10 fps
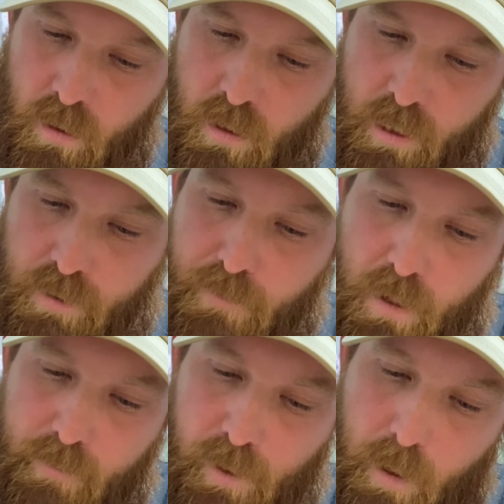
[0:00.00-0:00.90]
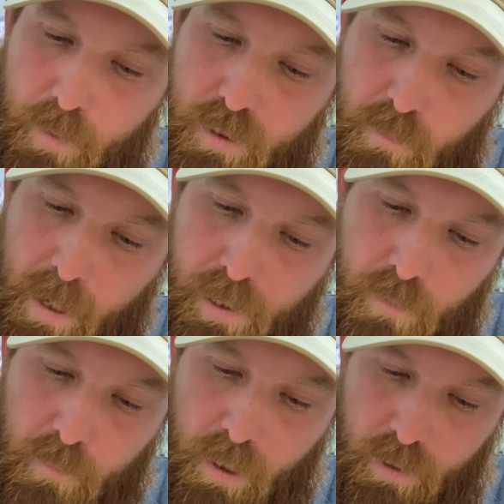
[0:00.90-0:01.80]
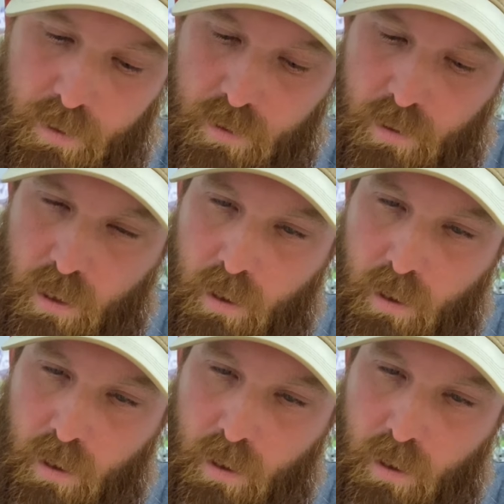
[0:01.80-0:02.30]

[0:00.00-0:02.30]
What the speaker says: There's a few different companies that make them, but if